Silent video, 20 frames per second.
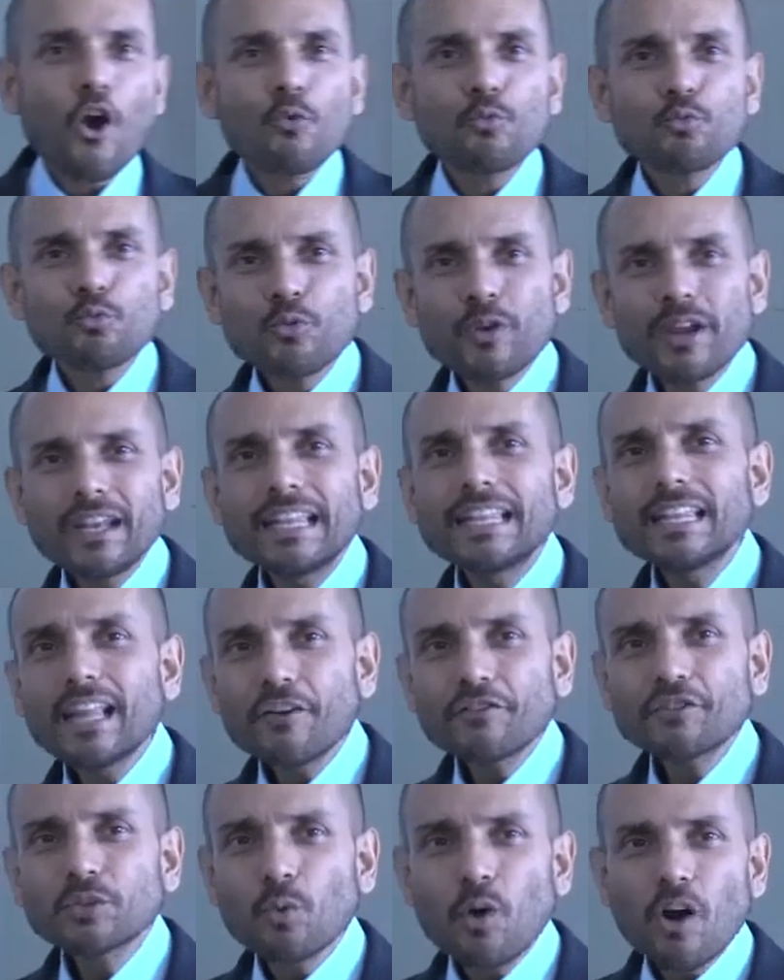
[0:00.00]
really
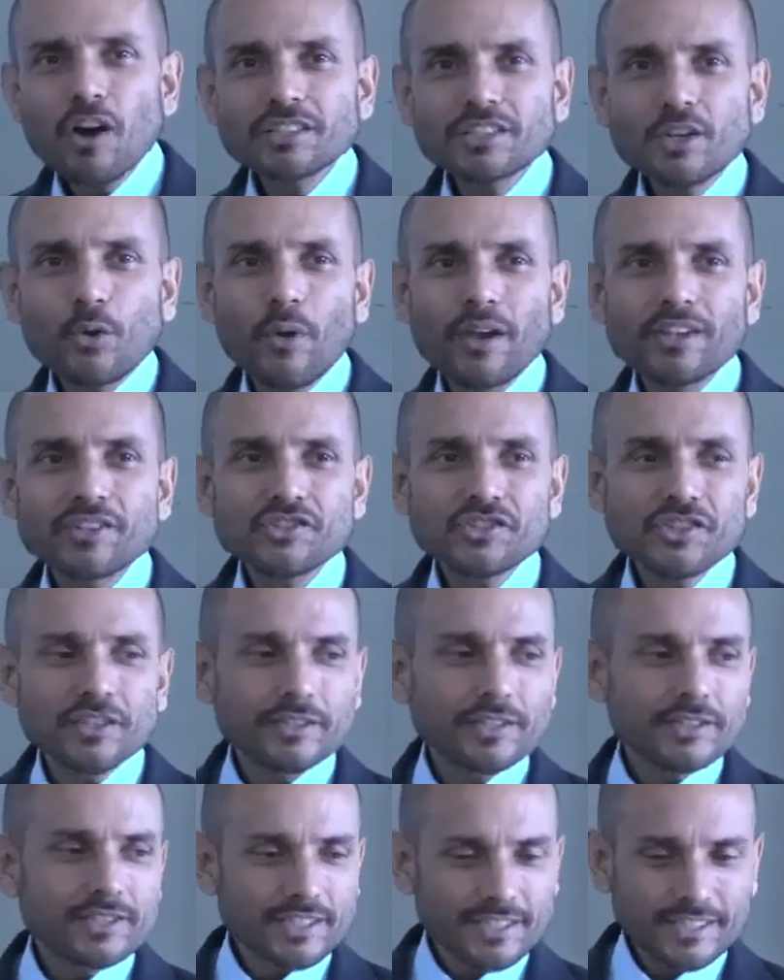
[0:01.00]
love to ask
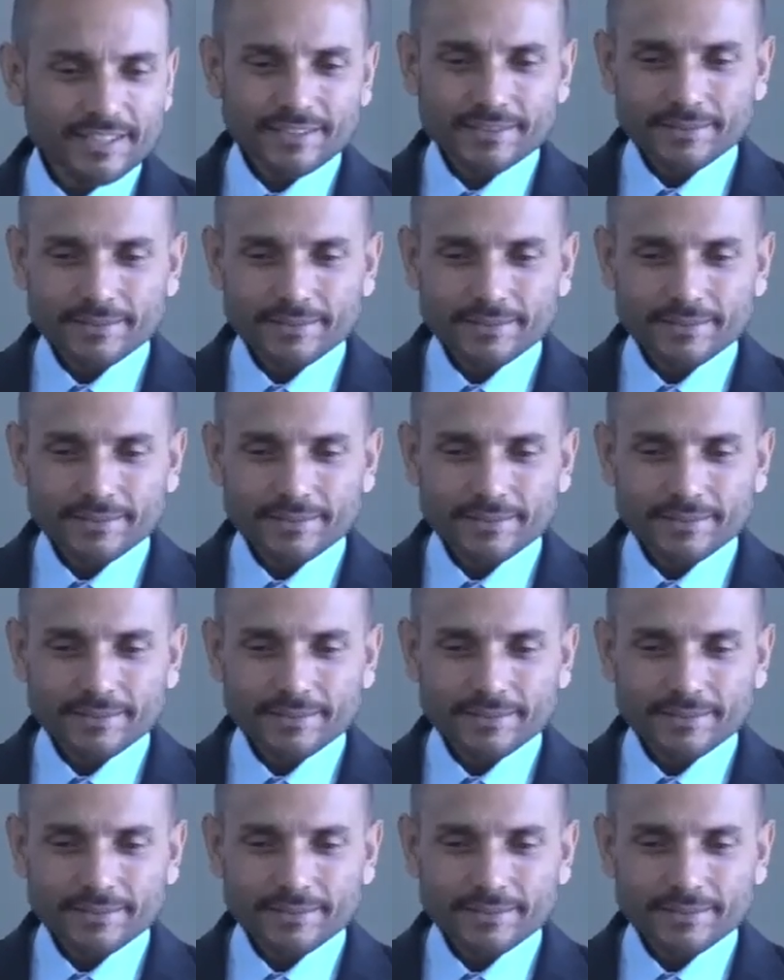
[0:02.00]
questions.